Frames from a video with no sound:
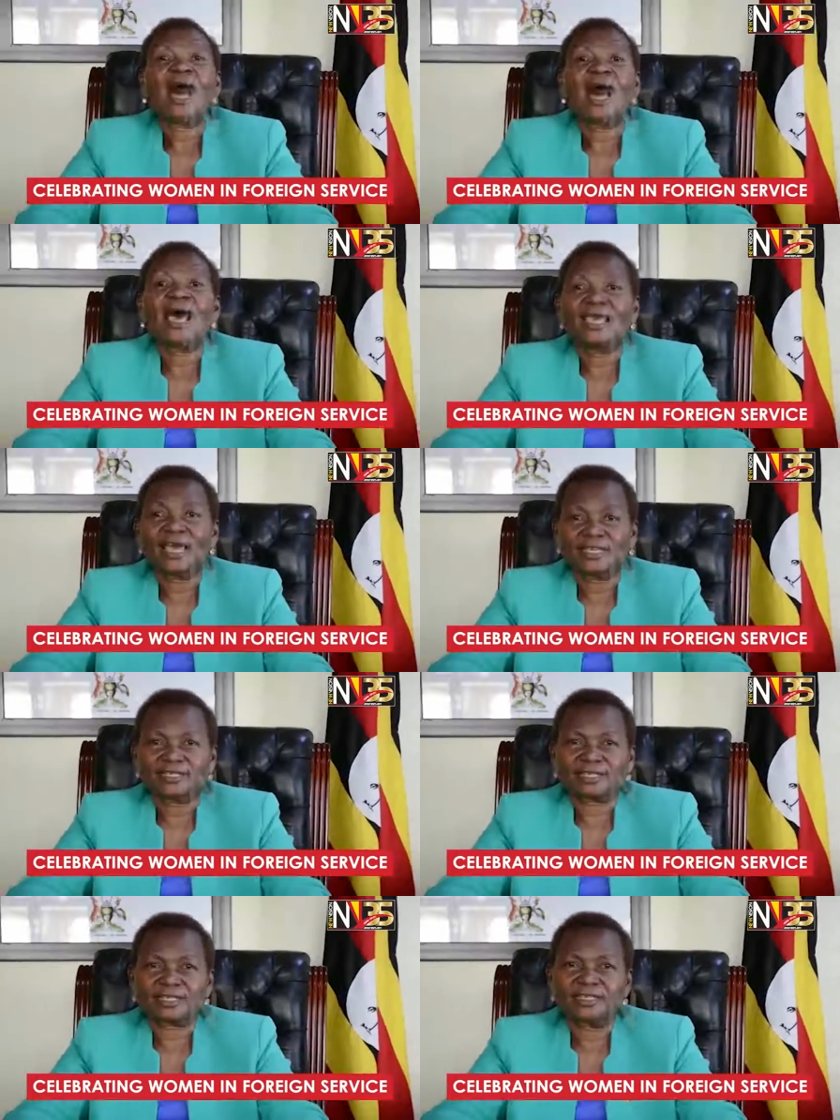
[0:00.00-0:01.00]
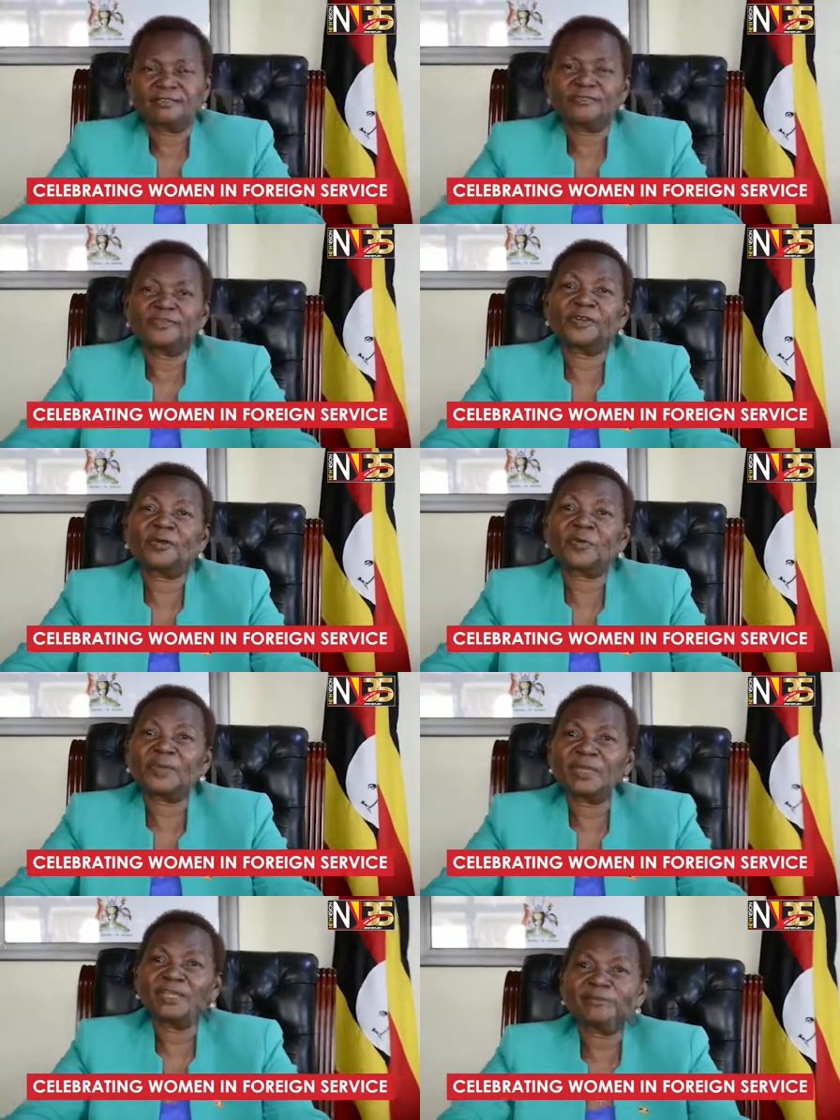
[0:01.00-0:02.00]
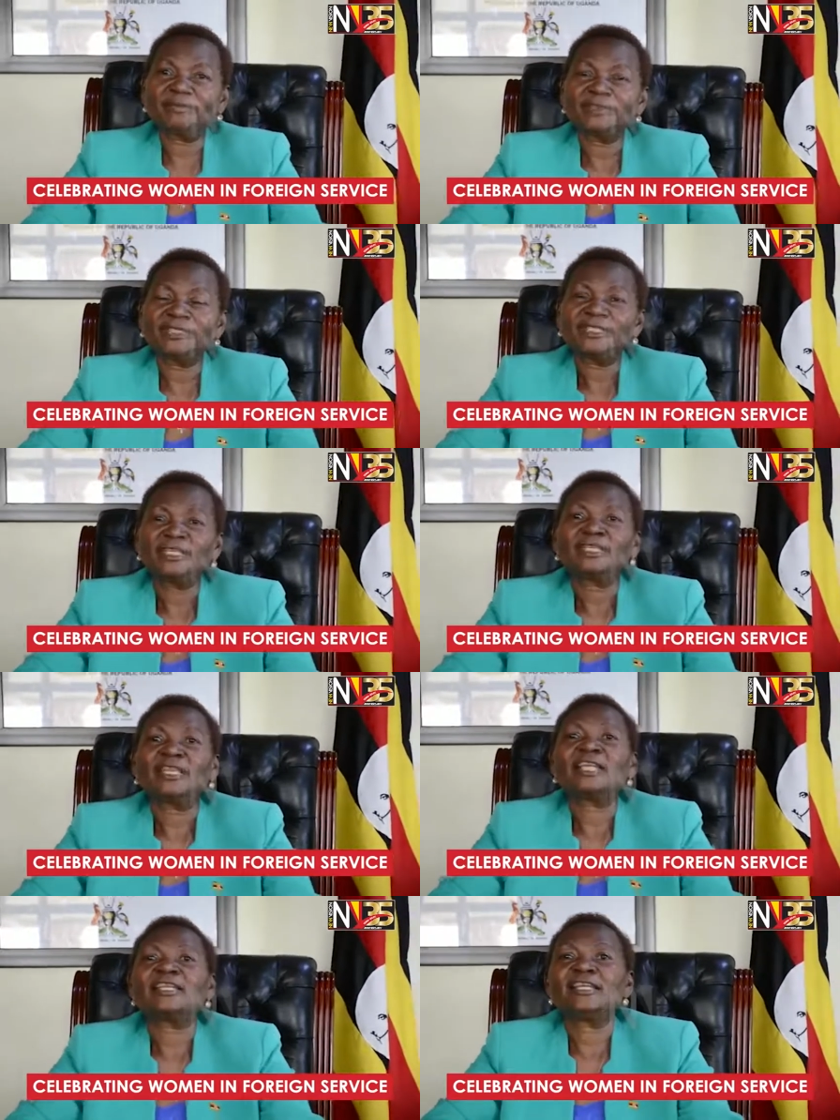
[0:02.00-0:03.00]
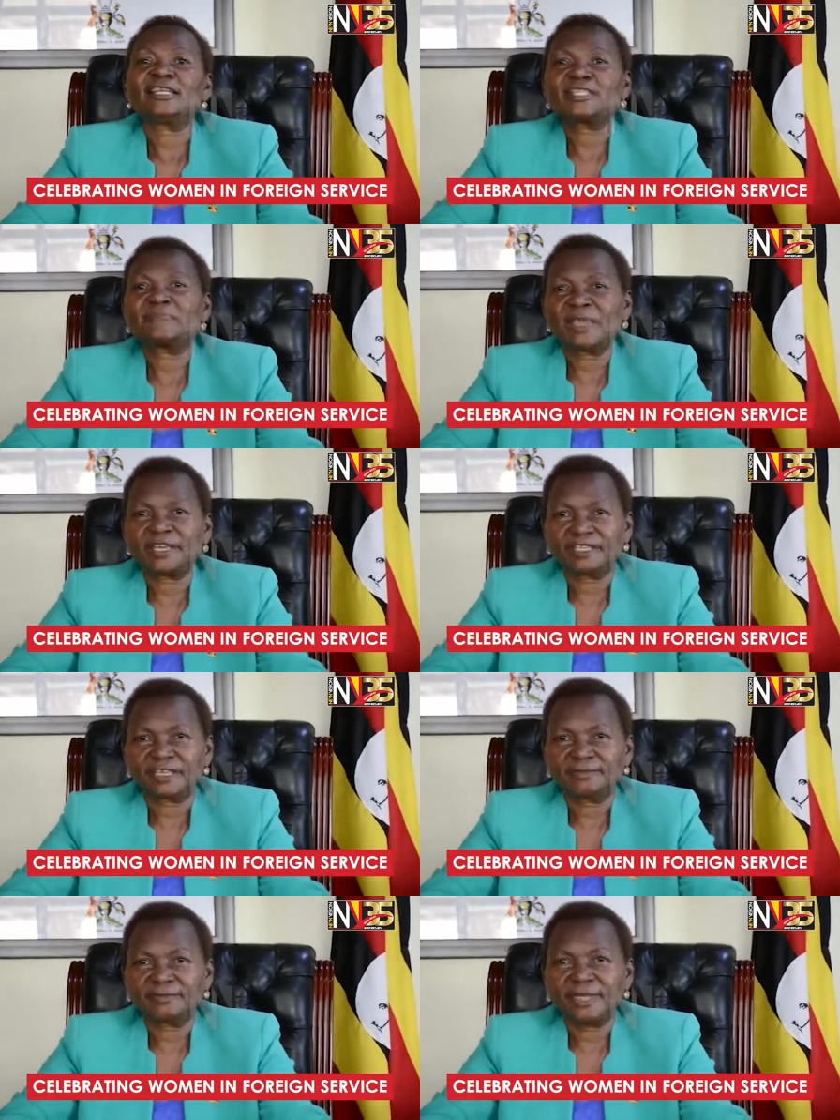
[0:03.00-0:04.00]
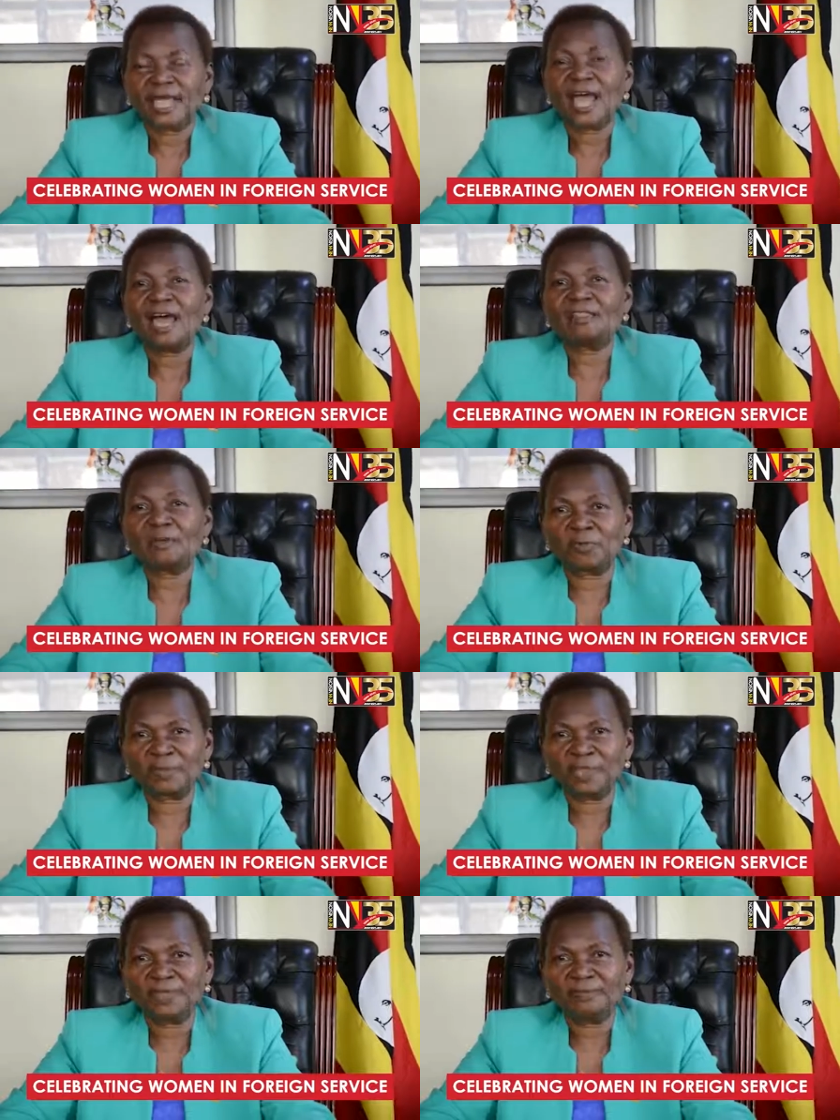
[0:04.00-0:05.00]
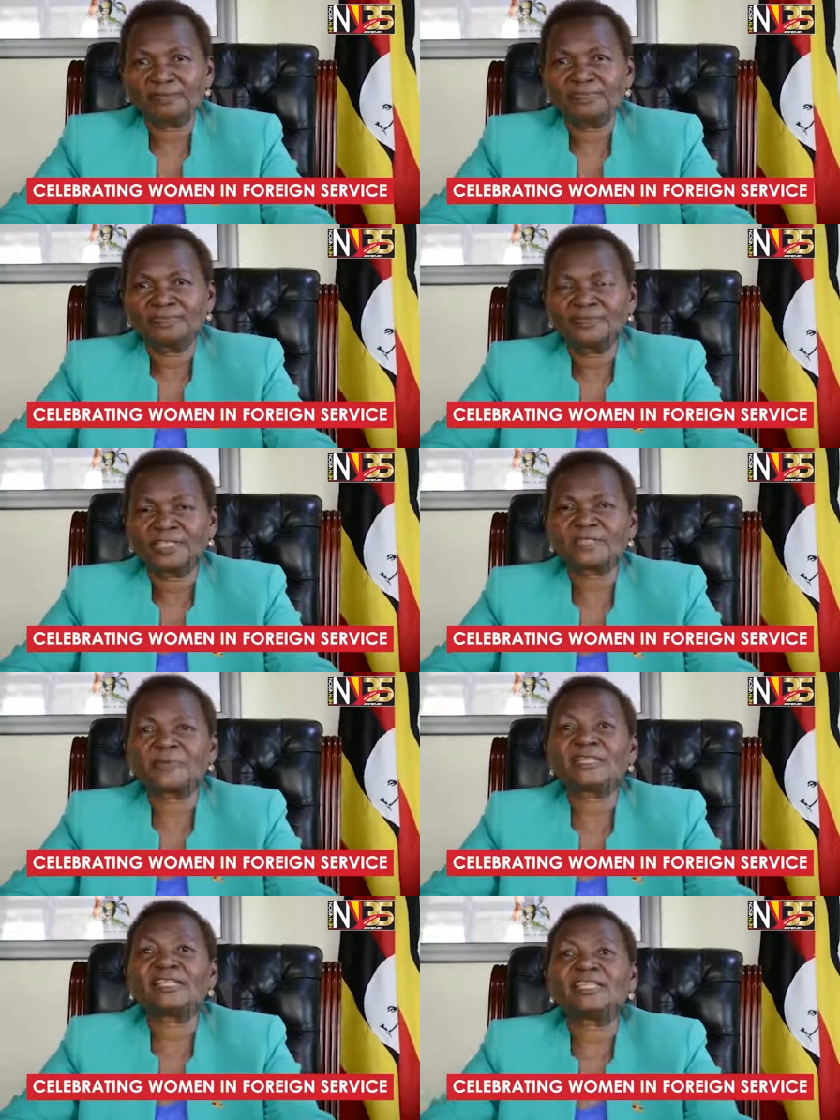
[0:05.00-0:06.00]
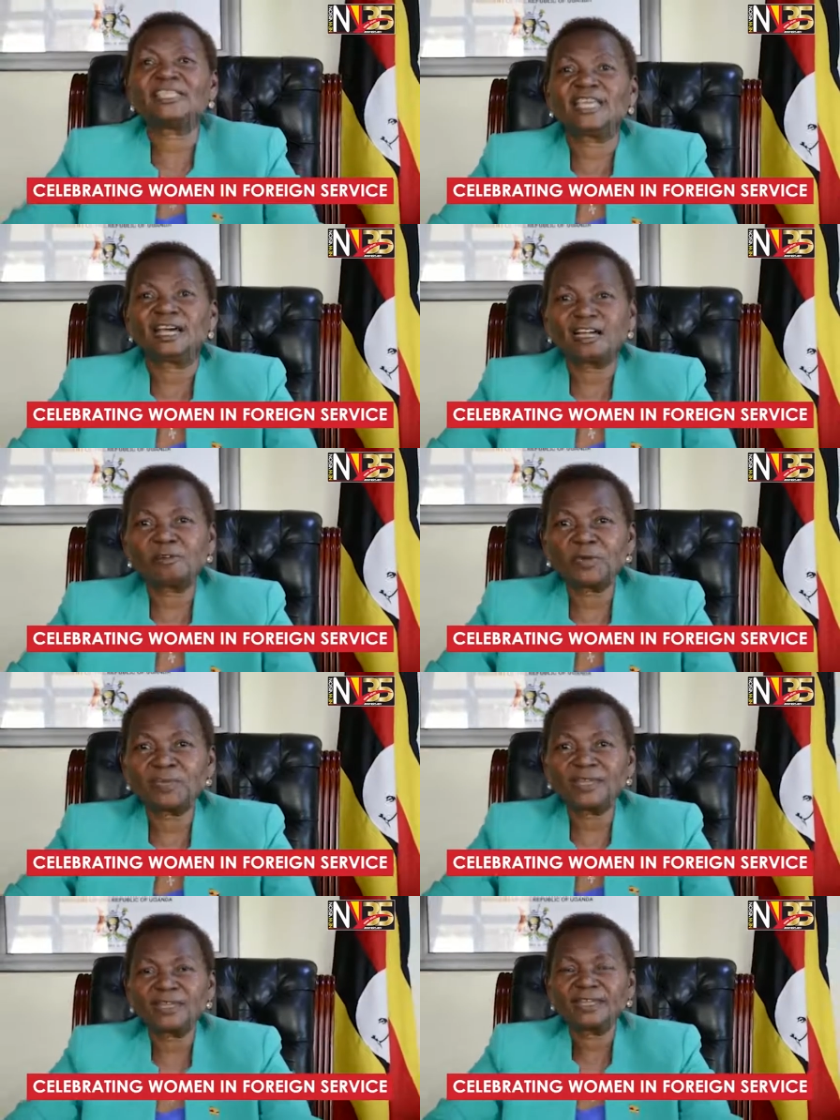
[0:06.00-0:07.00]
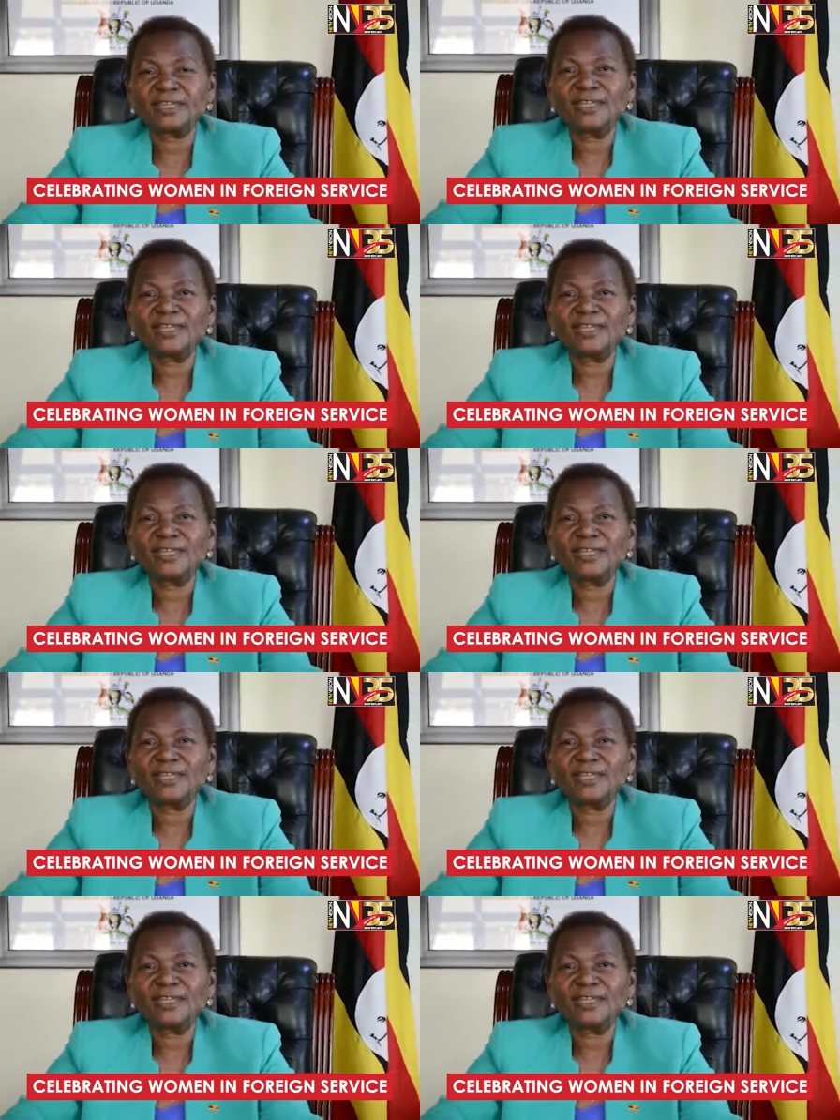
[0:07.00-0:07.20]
I ask fellow women that let's mentor other women especially younger women,